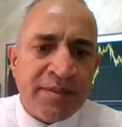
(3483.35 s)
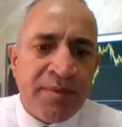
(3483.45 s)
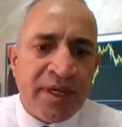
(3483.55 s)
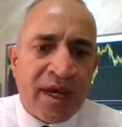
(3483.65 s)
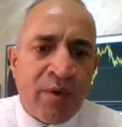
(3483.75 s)

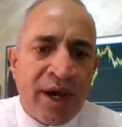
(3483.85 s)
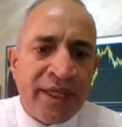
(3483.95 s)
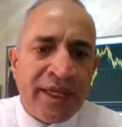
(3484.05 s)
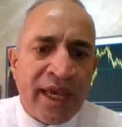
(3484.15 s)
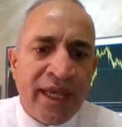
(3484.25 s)
must be a
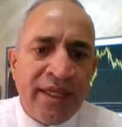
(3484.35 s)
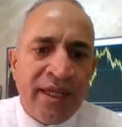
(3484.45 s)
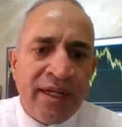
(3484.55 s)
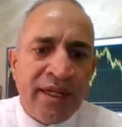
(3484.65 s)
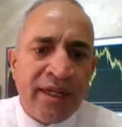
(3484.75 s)
white
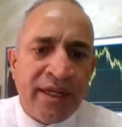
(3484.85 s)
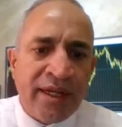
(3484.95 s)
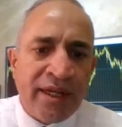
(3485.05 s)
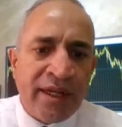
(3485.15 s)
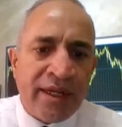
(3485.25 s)
candle
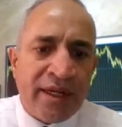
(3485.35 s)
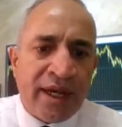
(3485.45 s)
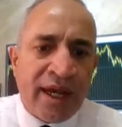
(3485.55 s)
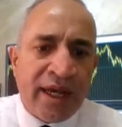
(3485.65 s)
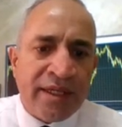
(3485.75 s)

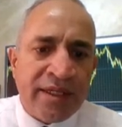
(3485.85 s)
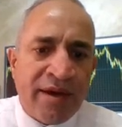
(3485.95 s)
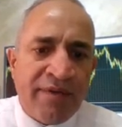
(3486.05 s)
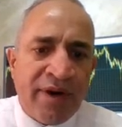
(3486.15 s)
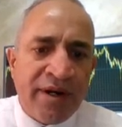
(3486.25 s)

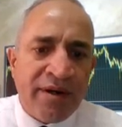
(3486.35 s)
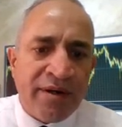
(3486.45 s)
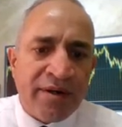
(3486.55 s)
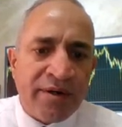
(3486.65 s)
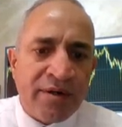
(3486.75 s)
and
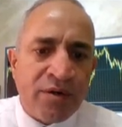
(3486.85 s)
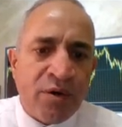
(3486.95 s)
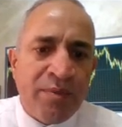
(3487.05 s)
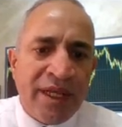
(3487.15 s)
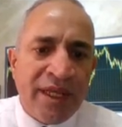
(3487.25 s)
cover
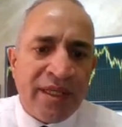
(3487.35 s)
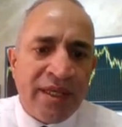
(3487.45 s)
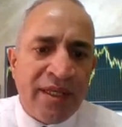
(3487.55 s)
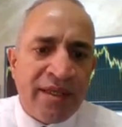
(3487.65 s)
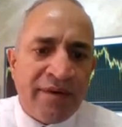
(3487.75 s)

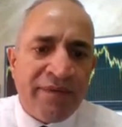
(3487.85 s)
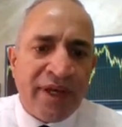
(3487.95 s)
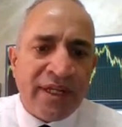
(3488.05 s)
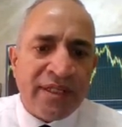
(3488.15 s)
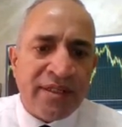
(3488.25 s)
completely the
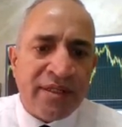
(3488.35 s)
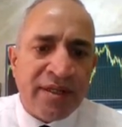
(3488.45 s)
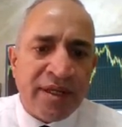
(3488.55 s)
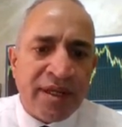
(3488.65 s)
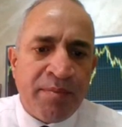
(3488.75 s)

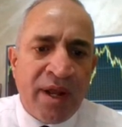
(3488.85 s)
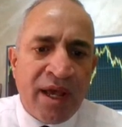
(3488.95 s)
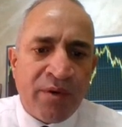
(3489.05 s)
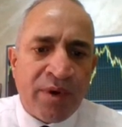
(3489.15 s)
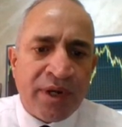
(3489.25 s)
first
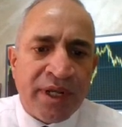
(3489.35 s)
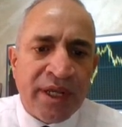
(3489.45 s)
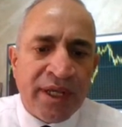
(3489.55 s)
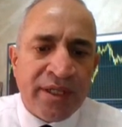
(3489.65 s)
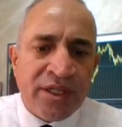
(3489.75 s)
black
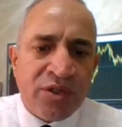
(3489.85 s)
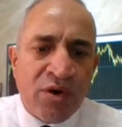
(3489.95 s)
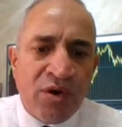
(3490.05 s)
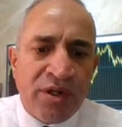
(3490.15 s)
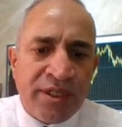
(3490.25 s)
one.
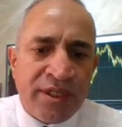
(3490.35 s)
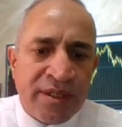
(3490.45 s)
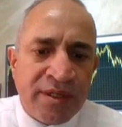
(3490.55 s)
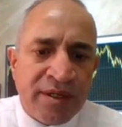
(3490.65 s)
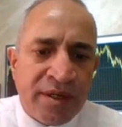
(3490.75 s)
This is
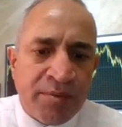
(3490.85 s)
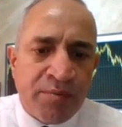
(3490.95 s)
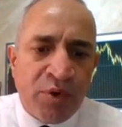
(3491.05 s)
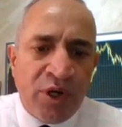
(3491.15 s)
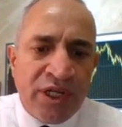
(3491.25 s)
called
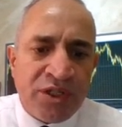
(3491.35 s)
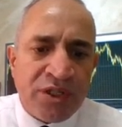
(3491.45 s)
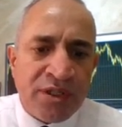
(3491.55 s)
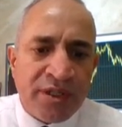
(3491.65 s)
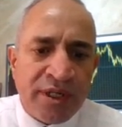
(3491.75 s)

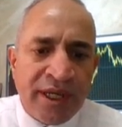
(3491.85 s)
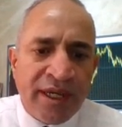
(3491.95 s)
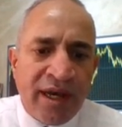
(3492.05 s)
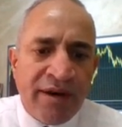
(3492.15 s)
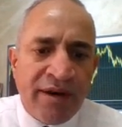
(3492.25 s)
bullish
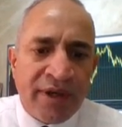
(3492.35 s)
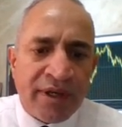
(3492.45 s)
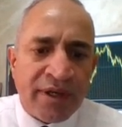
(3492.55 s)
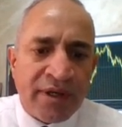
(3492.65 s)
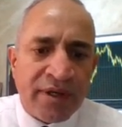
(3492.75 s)

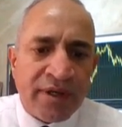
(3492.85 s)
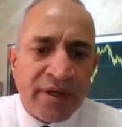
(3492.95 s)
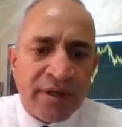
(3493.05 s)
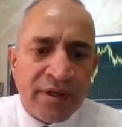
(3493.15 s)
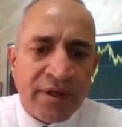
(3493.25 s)
engulfing.
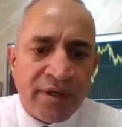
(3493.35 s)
